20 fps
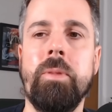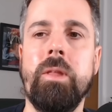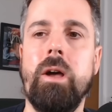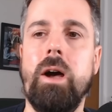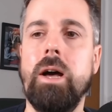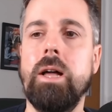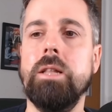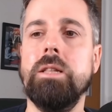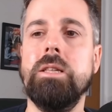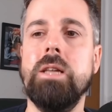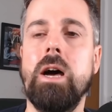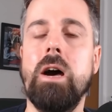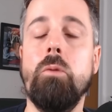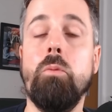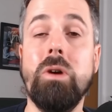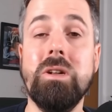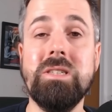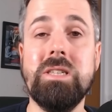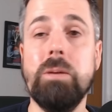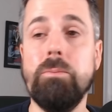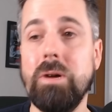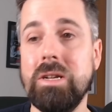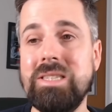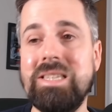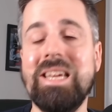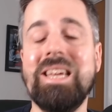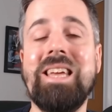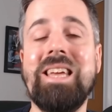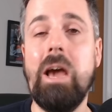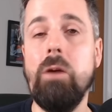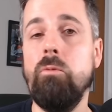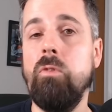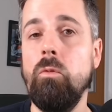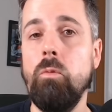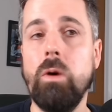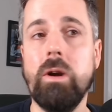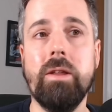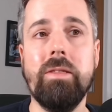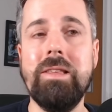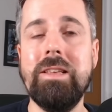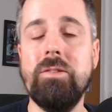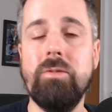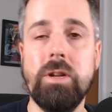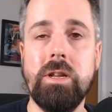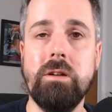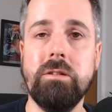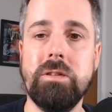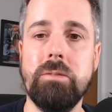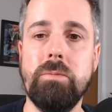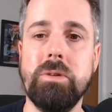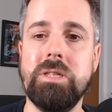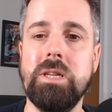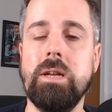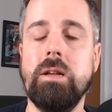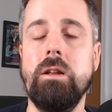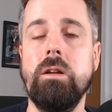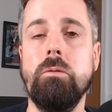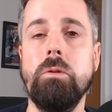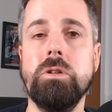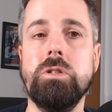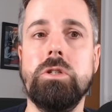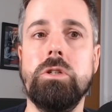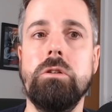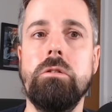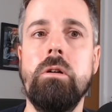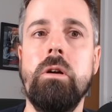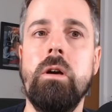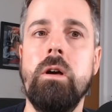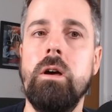And one tip I did from one of these videos in particular was to